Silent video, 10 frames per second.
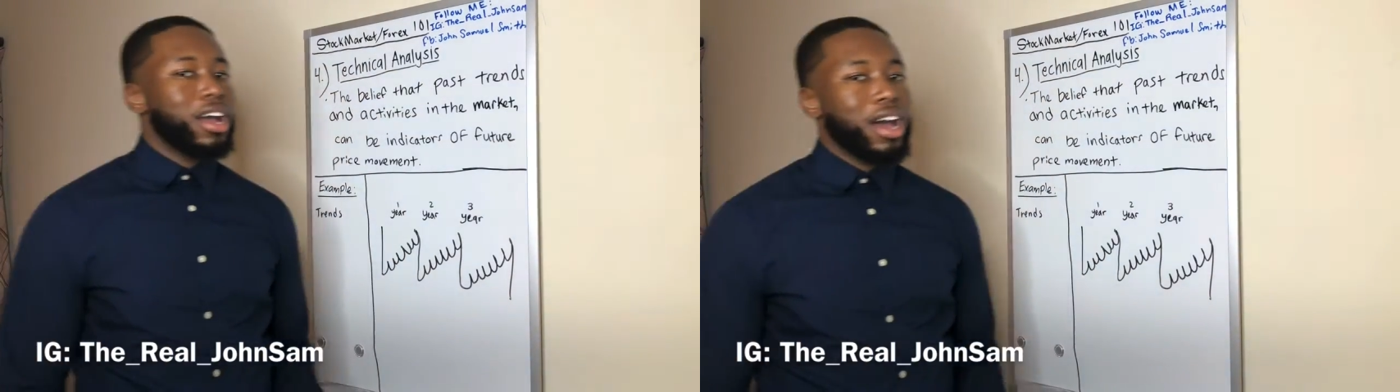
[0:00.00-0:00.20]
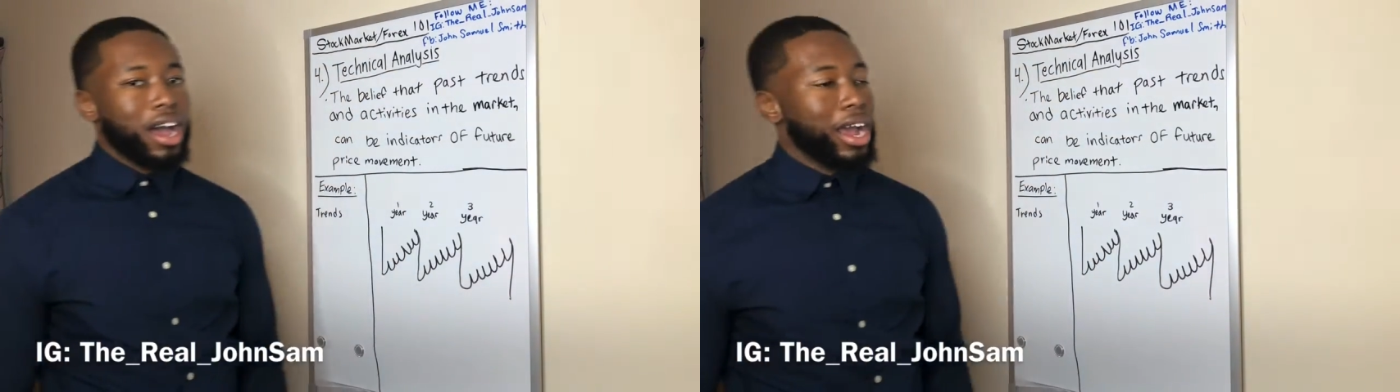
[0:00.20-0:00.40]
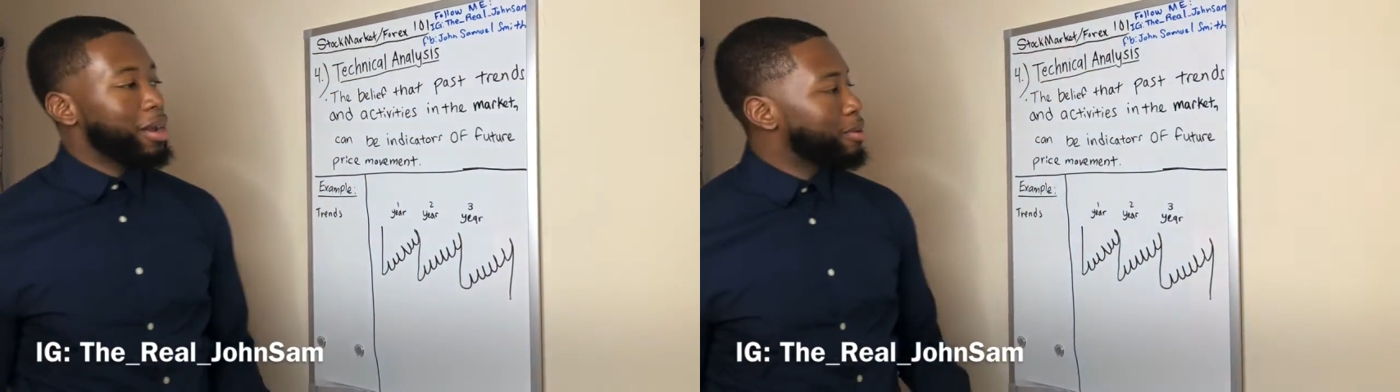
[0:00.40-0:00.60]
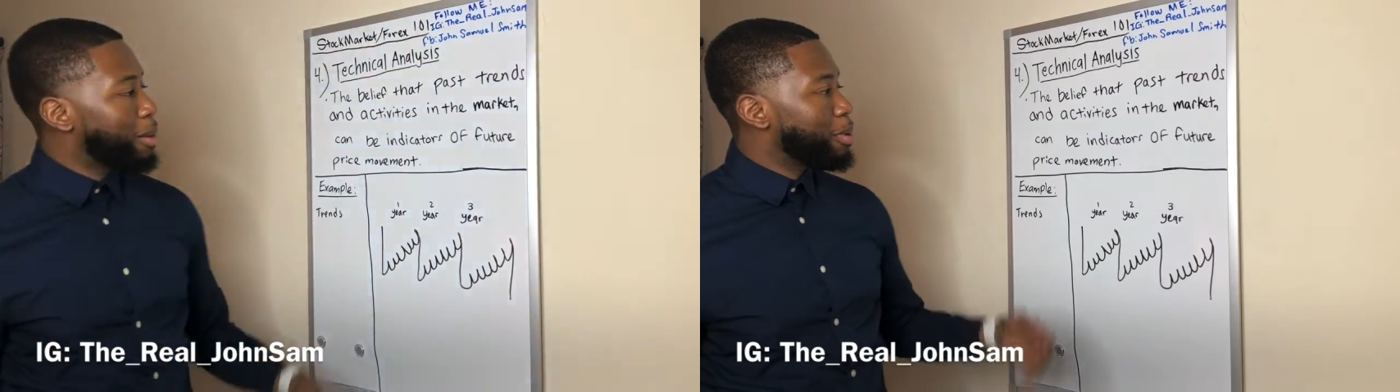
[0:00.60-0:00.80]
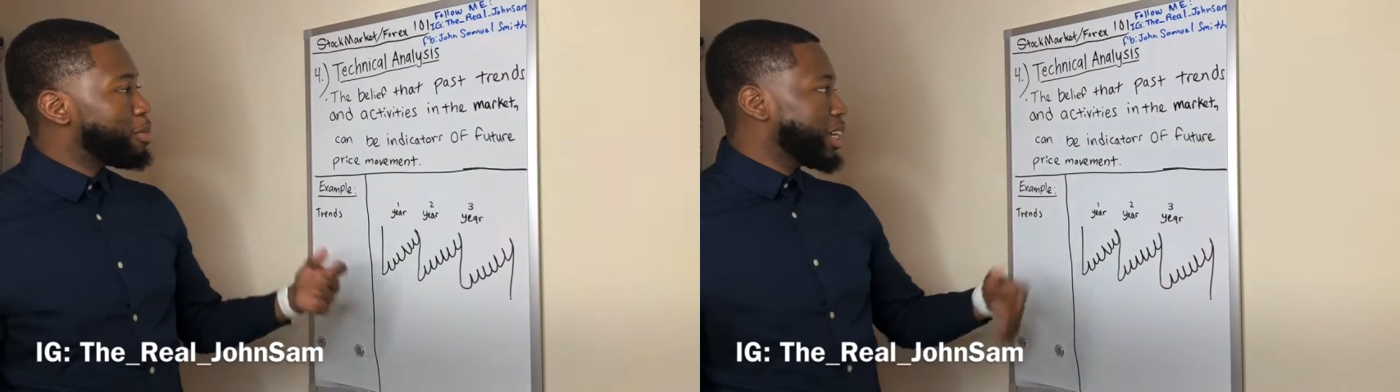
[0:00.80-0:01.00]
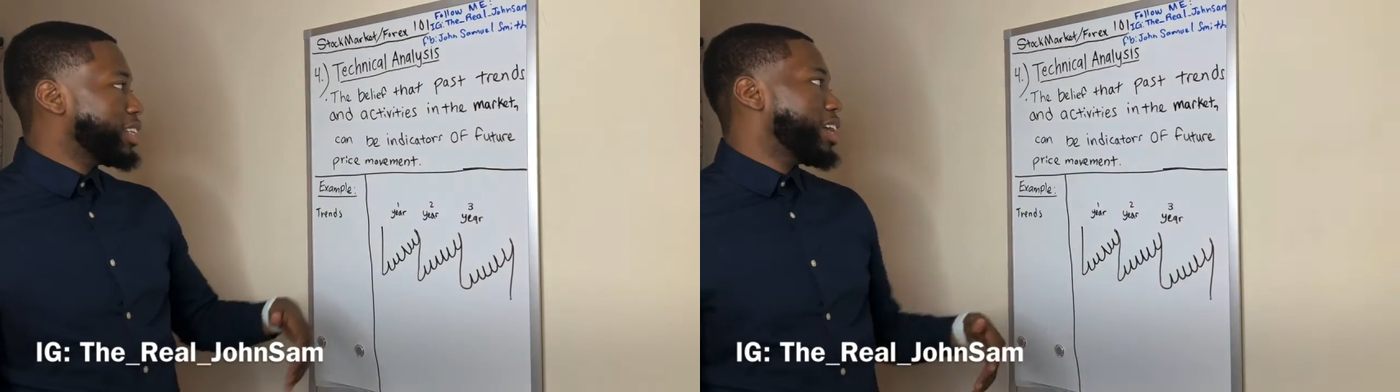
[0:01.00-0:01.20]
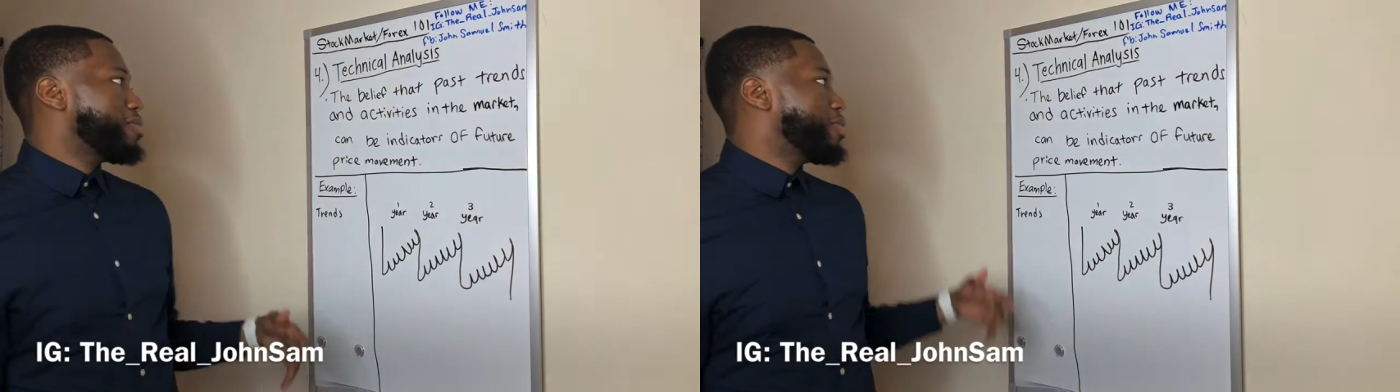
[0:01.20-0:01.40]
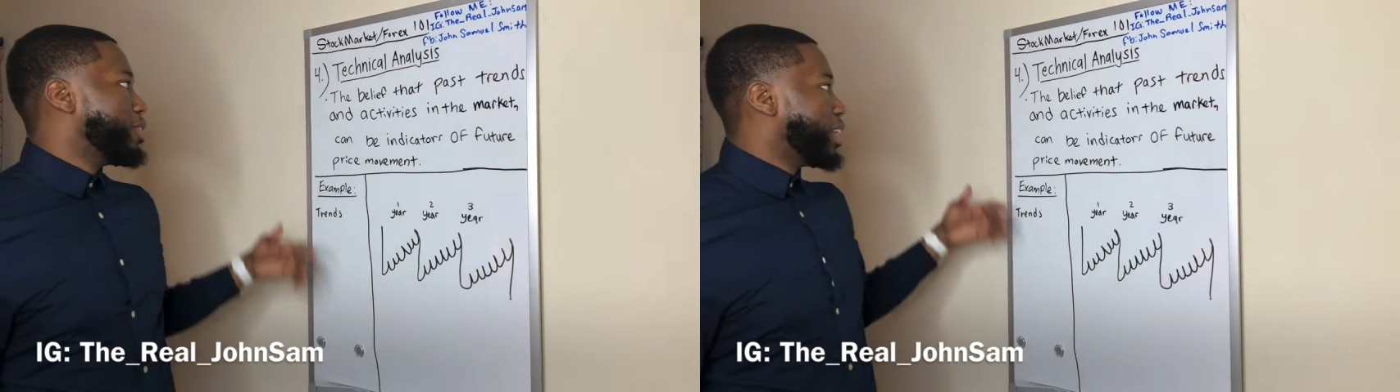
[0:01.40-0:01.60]
Alright, I'm going to break it down
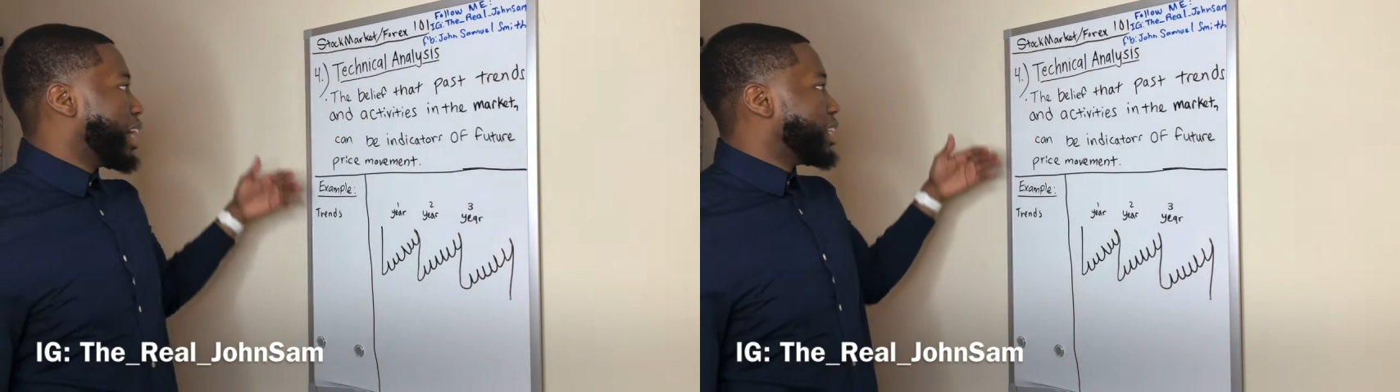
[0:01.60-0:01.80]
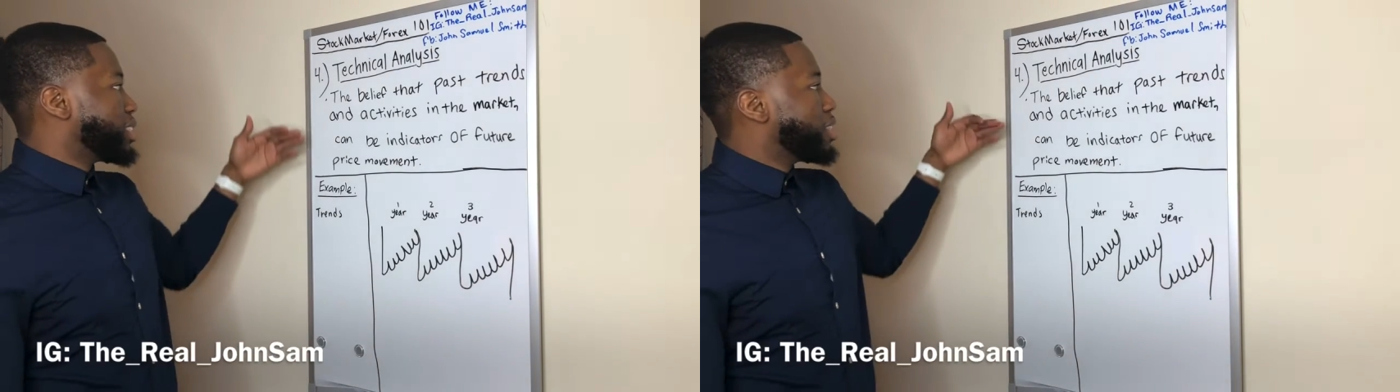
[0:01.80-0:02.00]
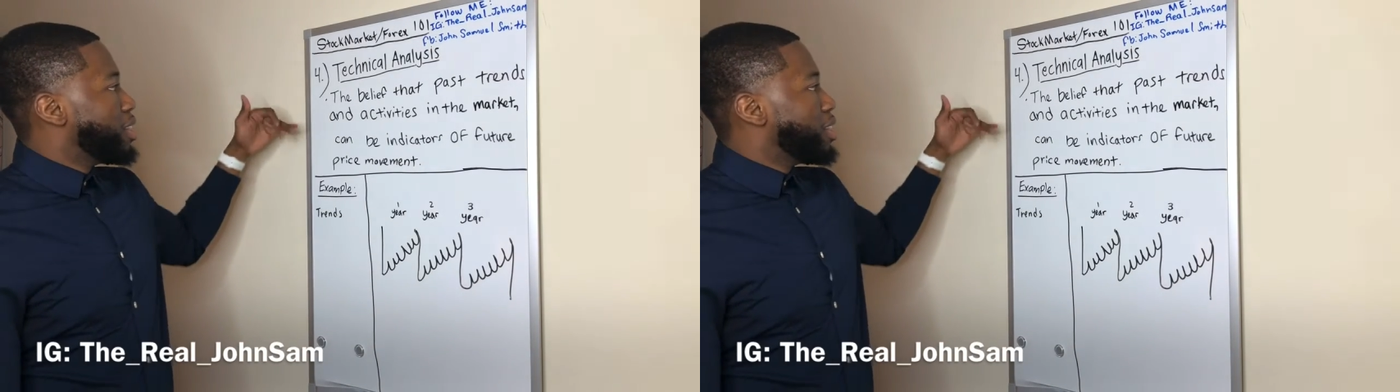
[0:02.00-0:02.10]
for you guys.